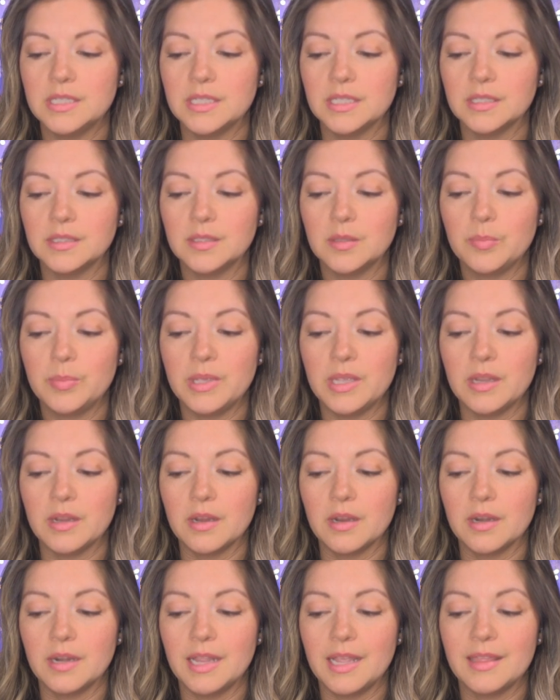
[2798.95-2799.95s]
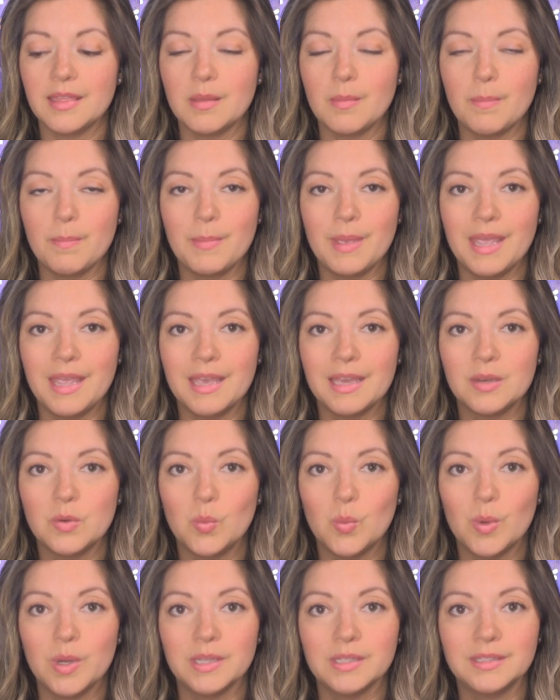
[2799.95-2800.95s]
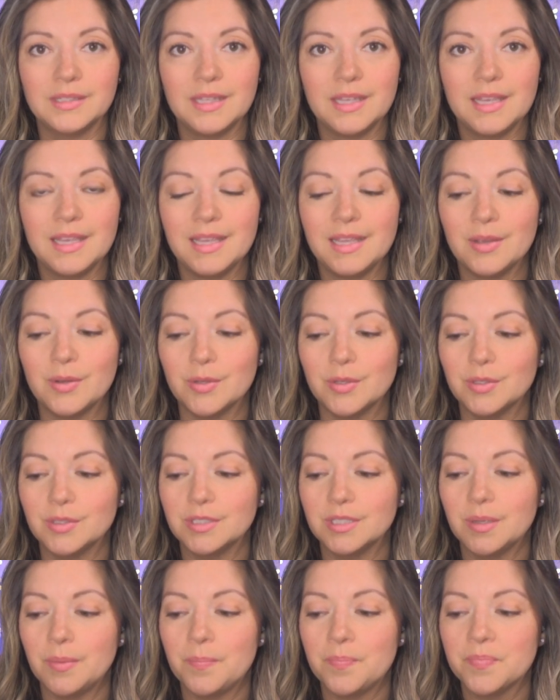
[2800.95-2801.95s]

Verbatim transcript: disappeared and the man was healed.